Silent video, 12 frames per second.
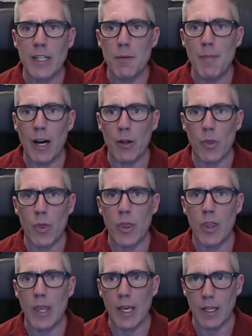about
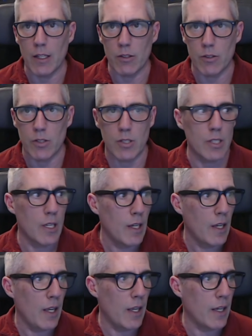things
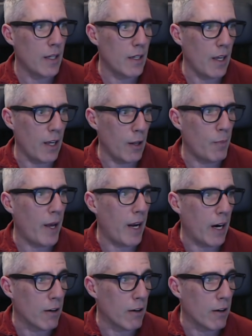in a pair.